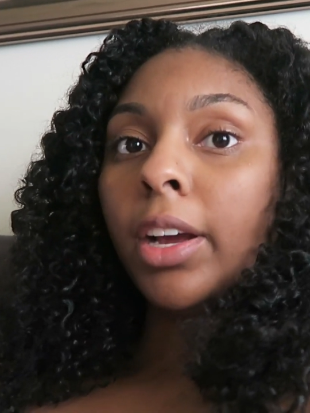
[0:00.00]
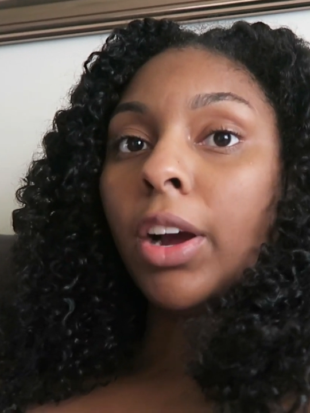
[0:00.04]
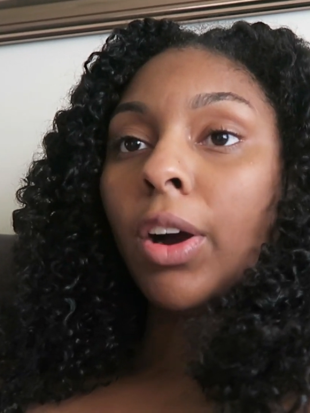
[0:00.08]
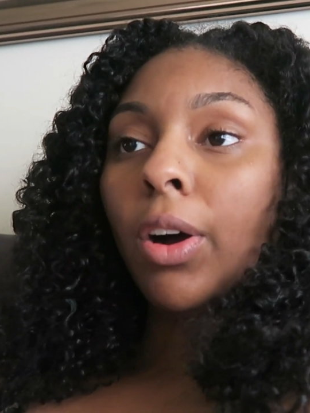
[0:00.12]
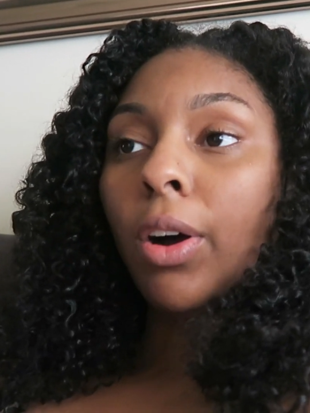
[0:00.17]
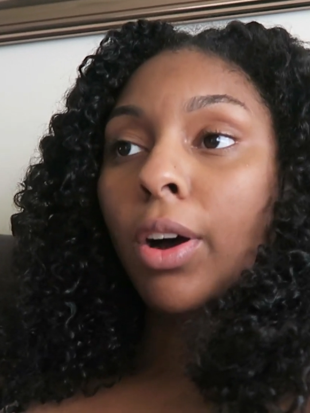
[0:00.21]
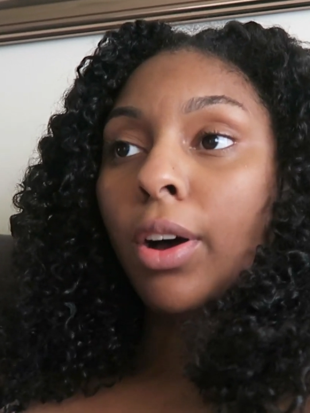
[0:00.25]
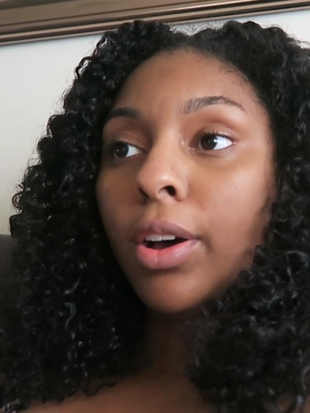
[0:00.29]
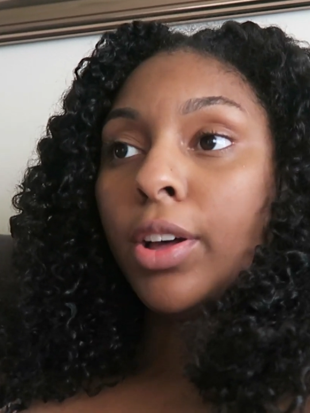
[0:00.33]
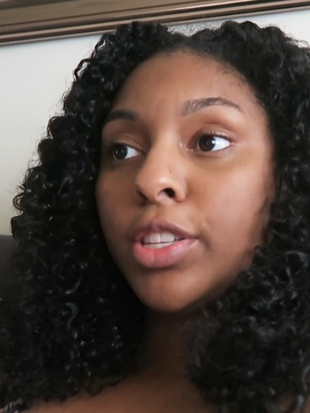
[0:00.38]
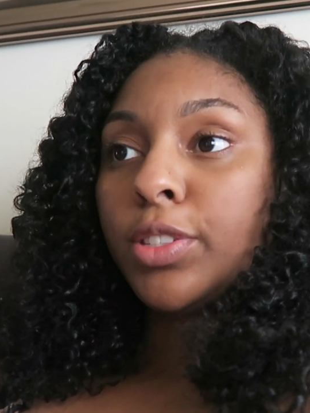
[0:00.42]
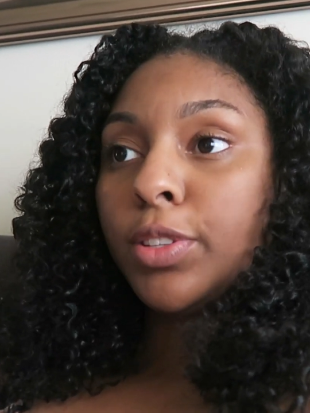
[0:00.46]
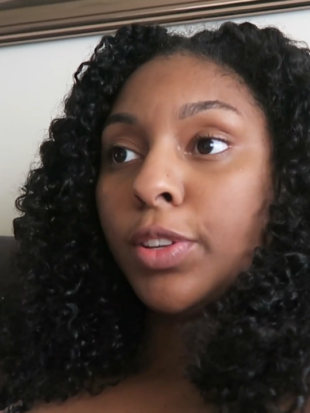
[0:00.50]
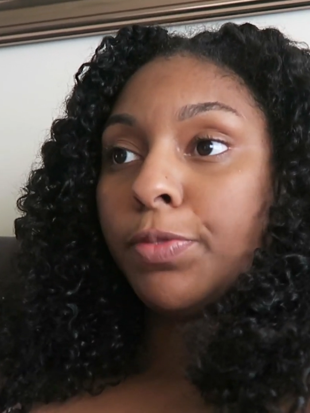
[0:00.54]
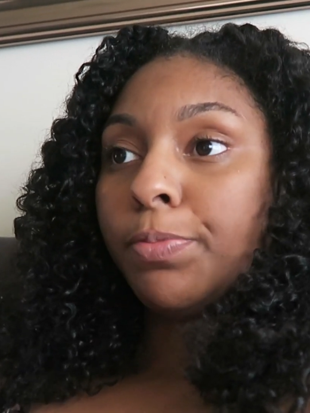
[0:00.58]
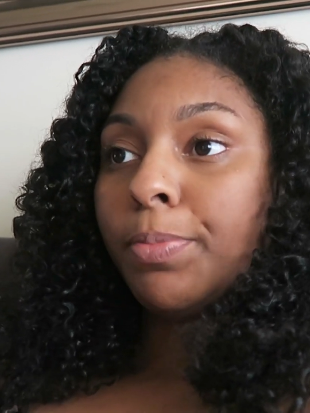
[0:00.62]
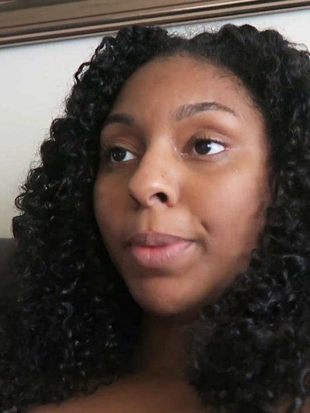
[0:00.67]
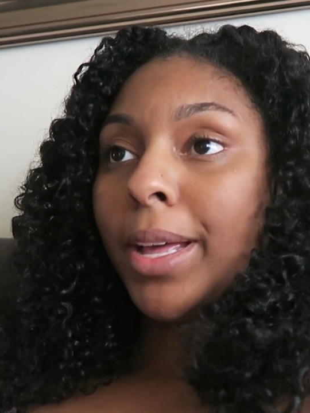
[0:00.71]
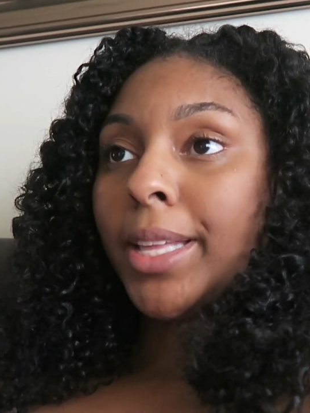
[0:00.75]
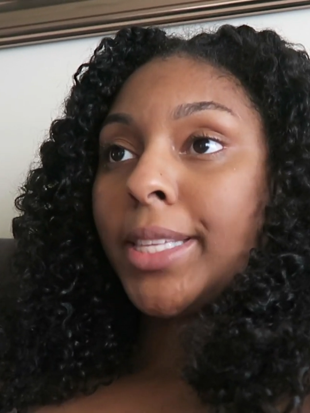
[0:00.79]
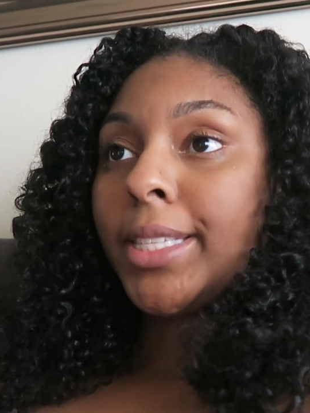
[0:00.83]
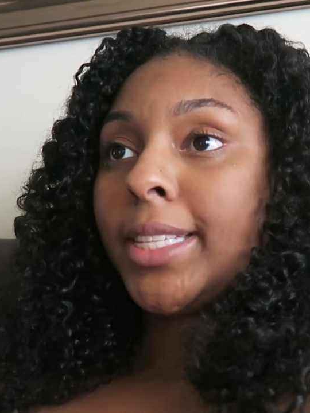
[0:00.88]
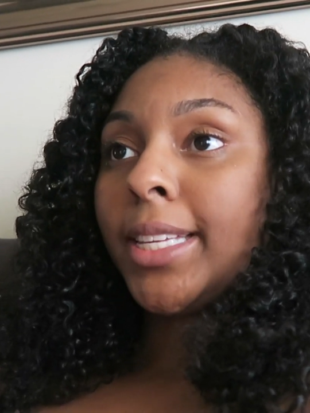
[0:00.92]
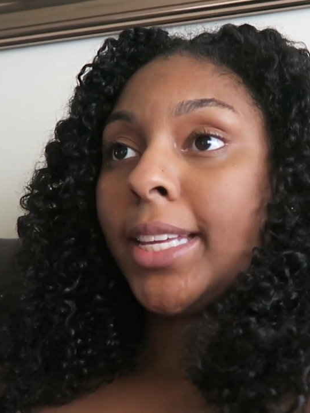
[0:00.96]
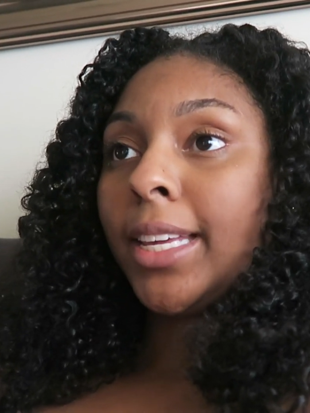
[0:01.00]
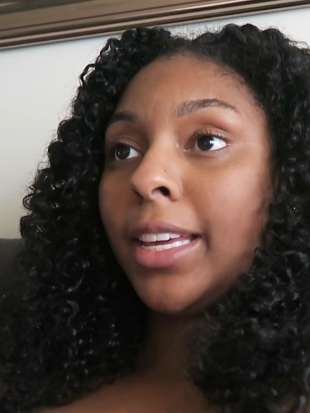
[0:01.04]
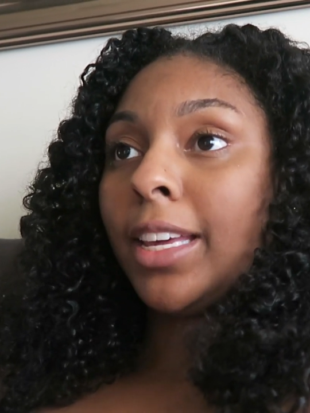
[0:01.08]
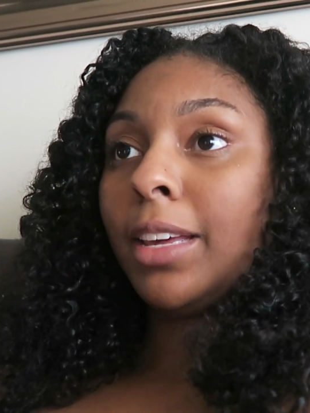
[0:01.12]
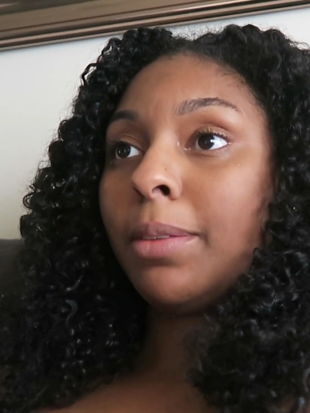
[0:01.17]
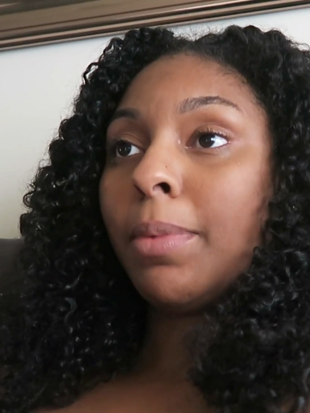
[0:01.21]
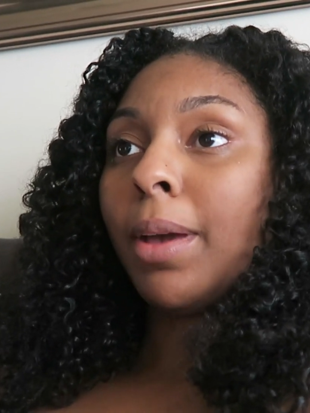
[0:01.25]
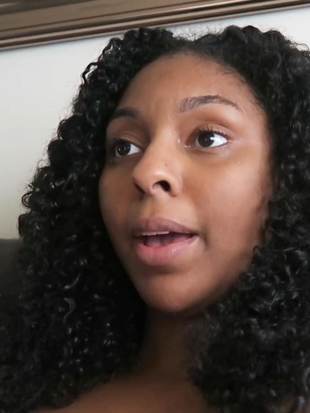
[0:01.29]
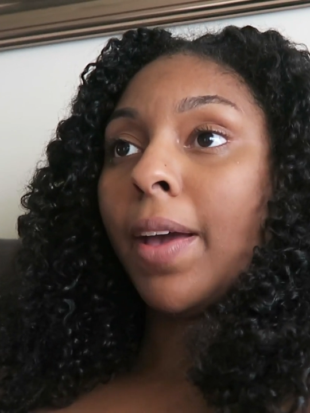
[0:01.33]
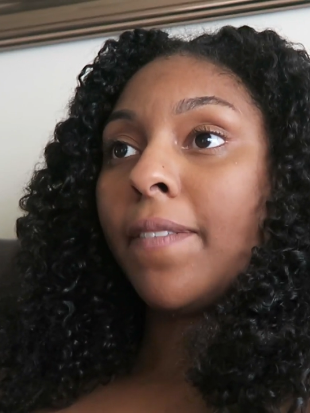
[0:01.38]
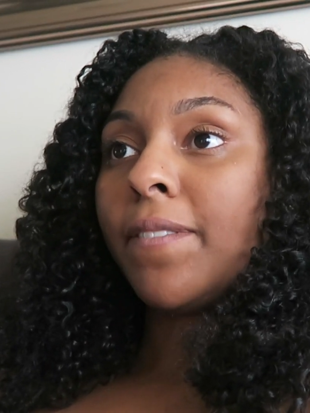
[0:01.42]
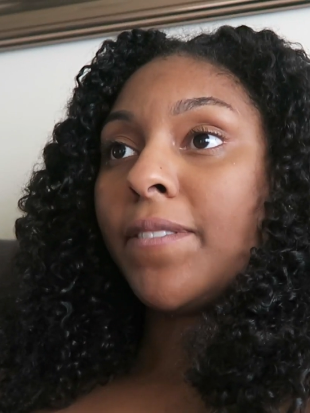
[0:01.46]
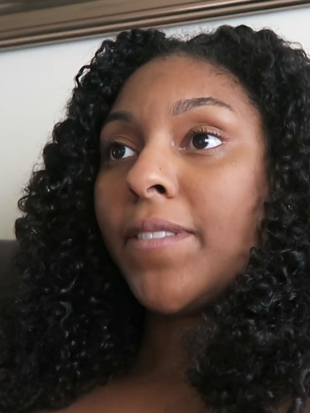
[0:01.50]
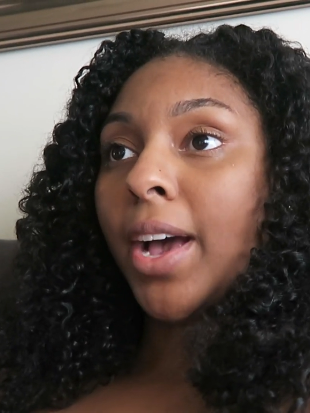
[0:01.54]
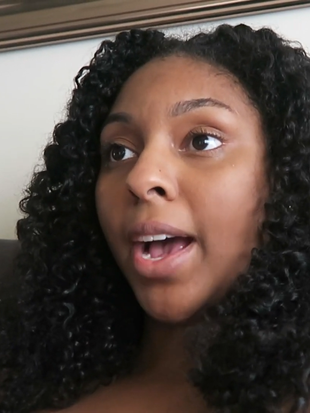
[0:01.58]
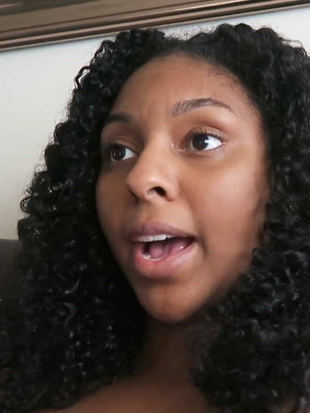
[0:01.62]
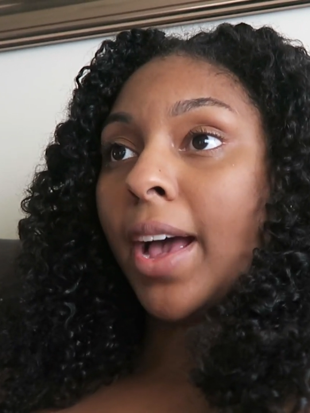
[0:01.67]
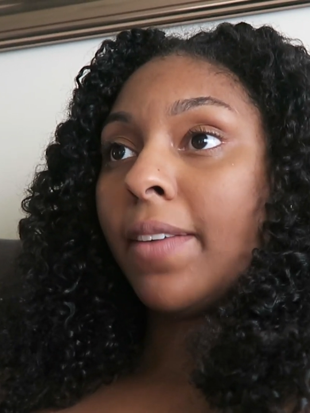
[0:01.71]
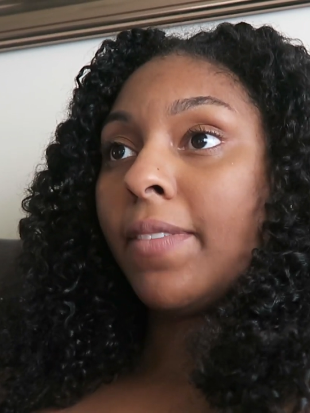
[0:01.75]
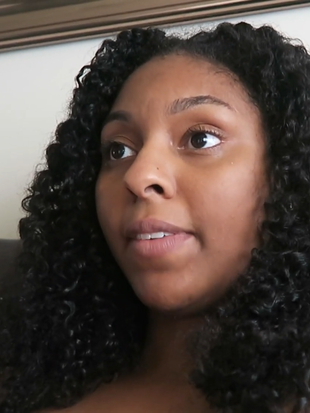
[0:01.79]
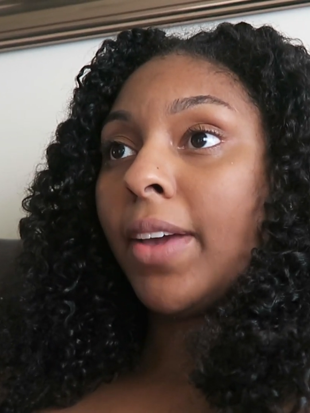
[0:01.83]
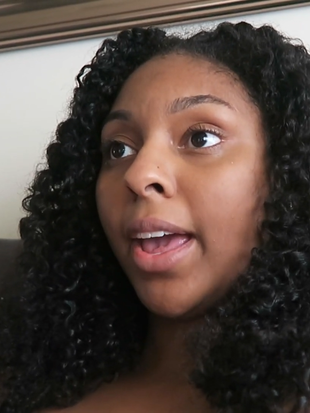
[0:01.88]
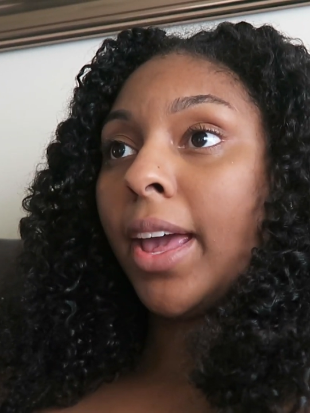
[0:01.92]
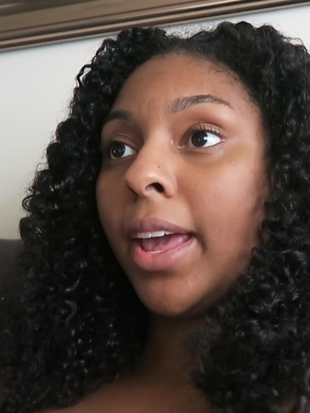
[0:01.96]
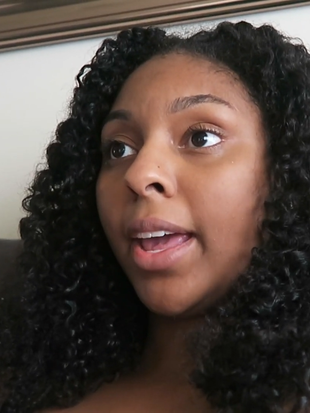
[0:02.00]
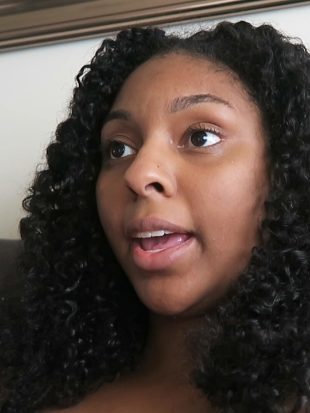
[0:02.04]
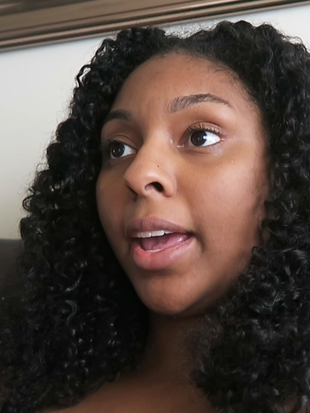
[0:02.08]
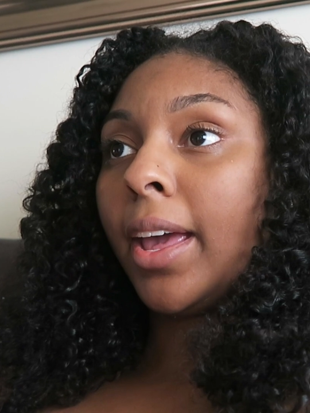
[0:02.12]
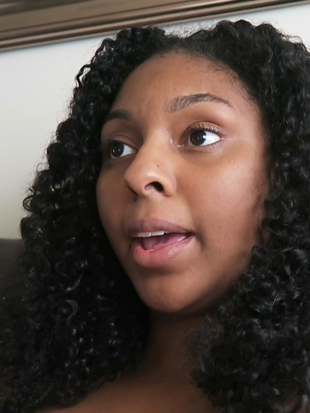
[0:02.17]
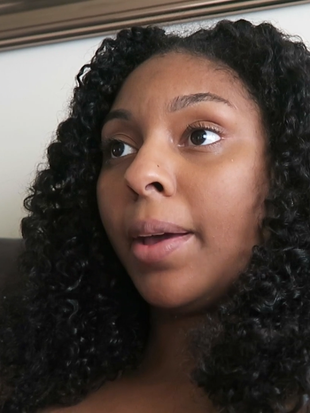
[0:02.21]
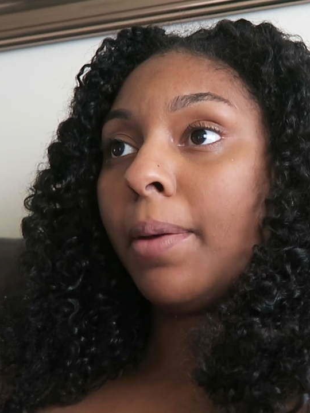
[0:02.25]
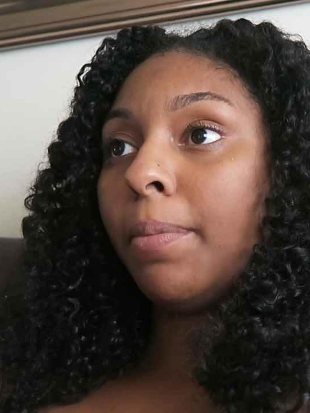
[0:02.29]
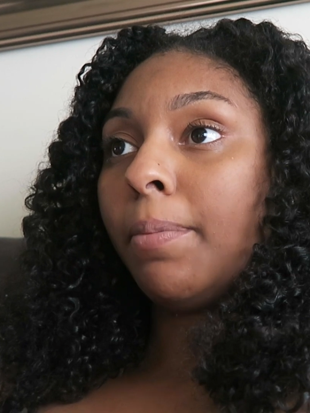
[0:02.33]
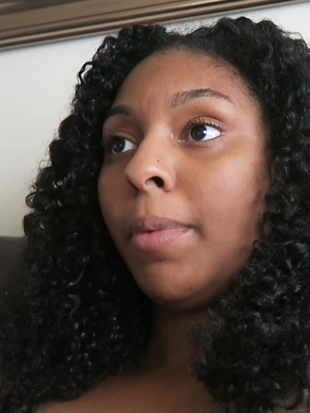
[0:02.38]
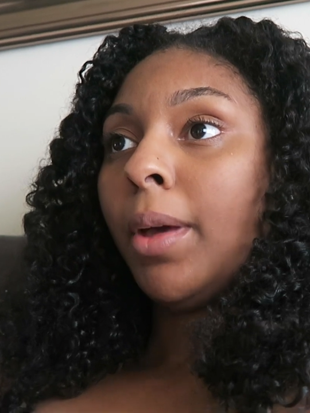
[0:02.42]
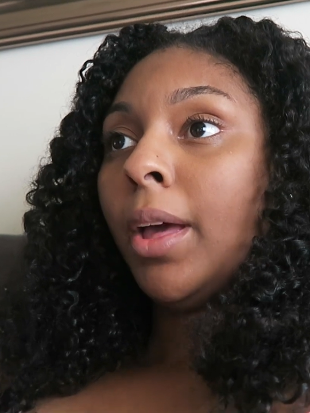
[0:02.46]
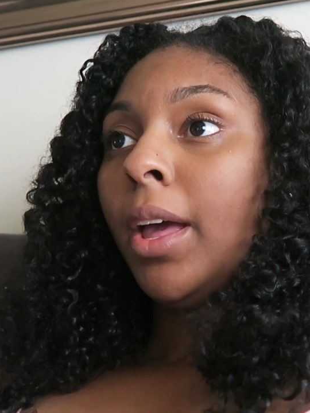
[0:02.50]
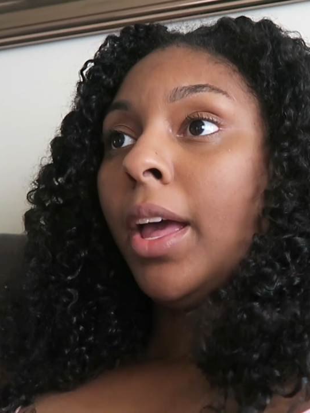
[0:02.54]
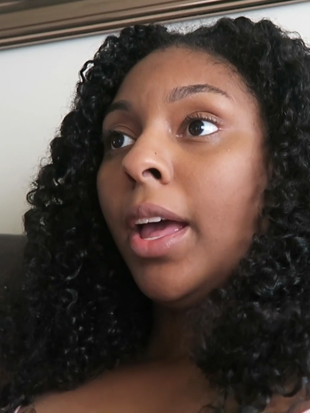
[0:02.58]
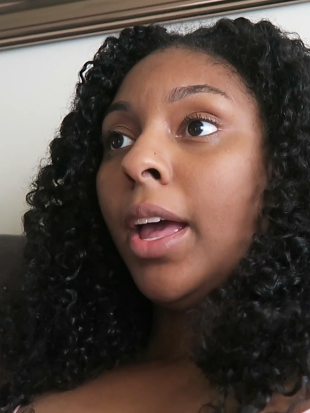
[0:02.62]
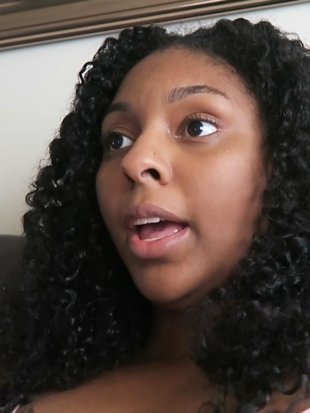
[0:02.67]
calls with my team at 5 a.m.